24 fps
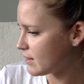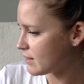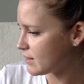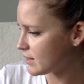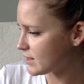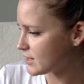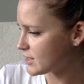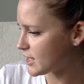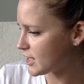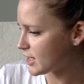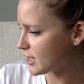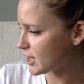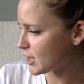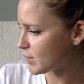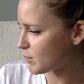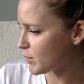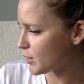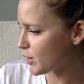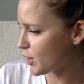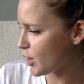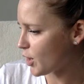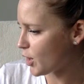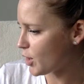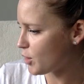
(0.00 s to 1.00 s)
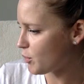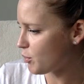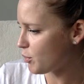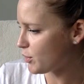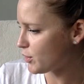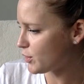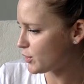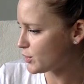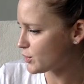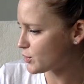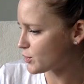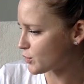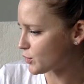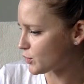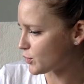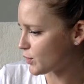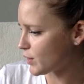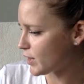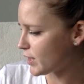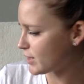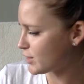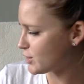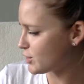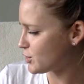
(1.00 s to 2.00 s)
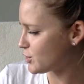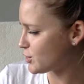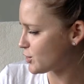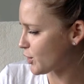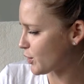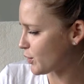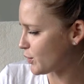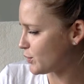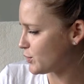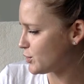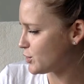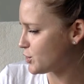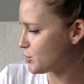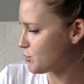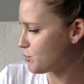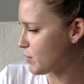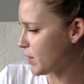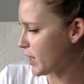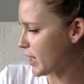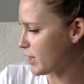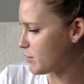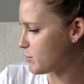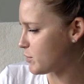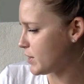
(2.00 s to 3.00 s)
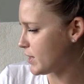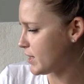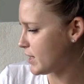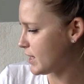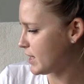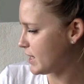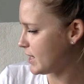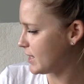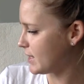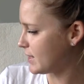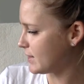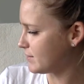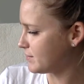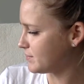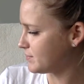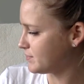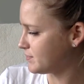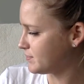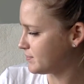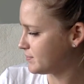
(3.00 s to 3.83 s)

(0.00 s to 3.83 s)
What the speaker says: The gentleman opened the door and showed Jemima in.